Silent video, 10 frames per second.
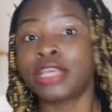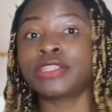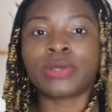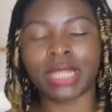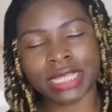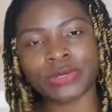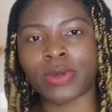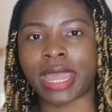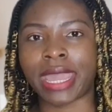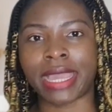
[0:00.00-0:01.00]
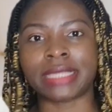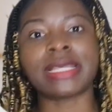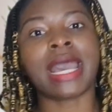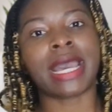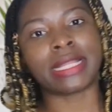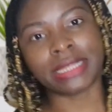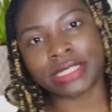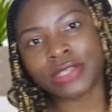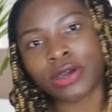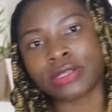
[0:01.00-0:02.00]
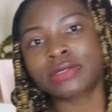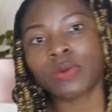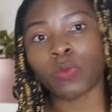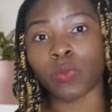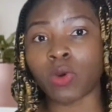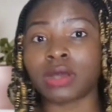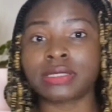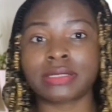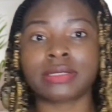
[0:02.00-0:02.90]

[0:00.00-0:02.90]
So let's go ahead and discuss what